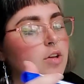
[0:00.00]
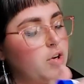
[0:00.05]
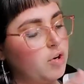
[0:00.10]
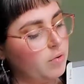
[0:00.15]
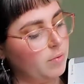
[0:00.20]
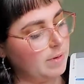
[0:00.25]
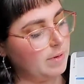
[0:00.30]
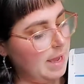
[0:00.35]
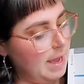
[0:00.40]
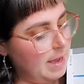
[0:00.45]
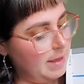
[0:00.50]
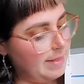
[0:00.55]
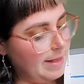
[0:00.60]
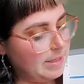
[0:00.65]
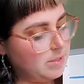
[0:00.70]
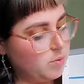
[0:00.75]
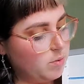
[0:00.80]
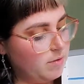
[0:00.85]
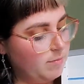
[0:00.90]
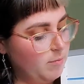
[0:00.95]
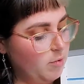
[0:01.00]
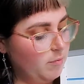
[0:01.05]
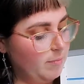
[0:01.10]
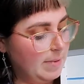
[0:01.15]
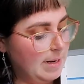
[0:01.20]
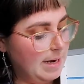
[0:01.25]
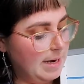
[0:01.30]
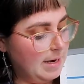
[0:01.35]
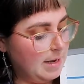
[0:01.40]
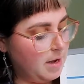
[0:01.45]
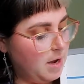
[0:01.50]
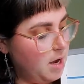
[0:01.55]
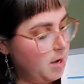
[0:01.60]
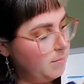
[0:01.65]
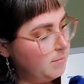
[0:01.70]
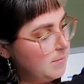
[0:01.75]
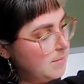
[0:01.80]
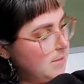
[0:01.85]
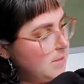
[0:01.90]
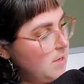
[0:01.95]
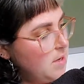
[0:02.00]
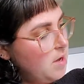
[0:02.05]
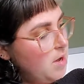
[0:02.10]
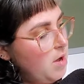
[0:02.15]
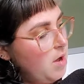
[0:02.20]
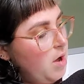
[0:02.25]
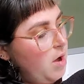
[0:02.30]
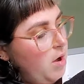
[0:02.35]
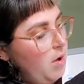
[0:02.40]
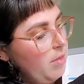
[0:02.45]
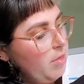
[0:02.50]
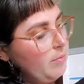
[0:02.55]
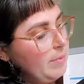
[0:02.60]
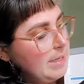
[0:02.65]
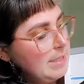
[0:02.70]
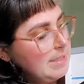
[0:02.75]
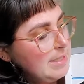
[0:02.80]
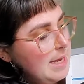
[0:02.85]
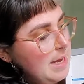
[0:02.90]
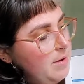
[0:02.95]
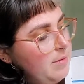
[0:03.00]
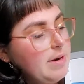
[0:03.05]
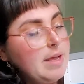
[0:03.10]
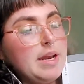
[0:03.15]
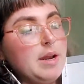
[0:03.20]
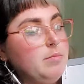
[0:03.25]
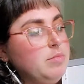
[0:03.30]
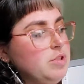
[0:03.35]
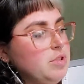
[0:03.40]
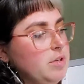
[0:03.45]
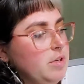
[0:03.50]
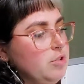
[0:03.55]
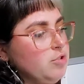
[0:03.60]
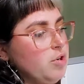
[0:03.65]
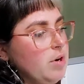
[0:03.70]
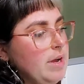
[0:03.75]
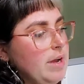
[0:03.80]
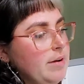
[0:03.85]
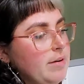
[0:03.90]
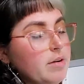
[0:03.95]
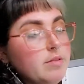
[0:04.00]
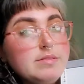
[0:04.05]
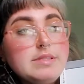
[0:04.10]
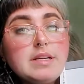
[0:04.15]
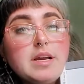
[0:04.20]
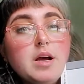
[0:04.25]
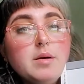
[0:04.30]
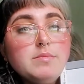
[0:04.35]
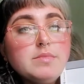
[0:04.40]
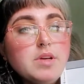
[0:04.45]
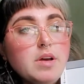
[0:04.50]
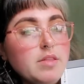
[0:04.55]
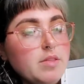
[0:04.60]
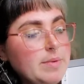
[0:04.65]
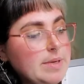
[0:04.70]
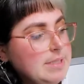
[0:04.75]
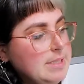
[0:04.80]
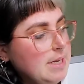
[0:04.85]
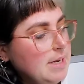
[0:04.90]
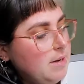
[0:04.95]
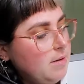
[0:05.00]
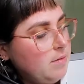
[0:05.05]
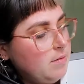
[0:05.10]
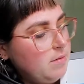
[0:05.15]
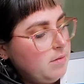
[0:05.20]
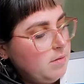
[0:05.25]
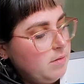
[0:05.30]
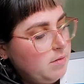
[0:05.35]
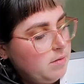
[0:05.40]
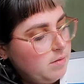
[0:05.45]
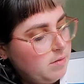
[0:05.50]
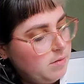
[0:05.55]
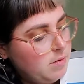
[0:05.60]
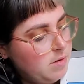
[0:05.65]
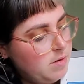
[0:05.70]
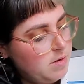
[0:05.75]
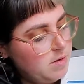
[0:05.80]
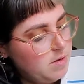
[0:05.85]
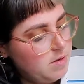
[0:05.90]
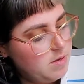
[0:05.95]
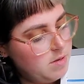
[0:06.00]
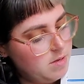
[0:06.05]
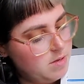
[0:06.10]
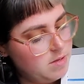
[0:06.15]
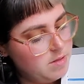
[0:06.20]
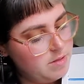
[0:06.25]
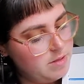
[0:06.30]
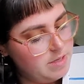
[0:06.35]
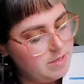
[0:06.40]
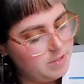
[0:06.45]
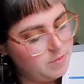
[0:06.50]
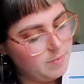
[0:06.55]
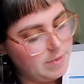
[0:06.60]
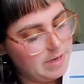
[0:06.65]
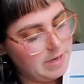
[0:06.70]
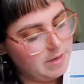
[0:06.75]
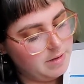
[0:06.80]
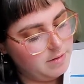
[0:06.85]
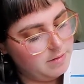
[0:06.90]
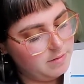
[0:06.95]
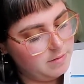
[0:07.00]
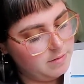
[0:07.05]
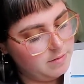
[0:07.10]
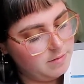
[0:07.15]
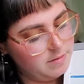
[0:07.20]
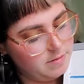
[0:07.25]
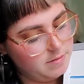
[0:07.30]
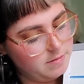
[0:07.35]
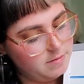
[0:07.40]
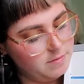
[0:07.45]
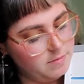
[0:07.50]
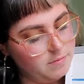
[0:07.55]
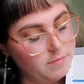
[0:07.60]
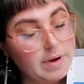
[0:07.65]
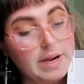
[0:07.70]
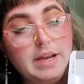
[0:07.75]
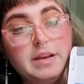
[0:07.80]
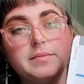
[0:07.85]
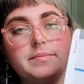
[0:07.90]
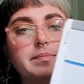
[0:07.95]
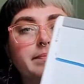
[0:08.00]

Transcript: create that sort of movement. And it comes all the way down, and I'm just gonna draw arrows. It comes all the way down this way, right?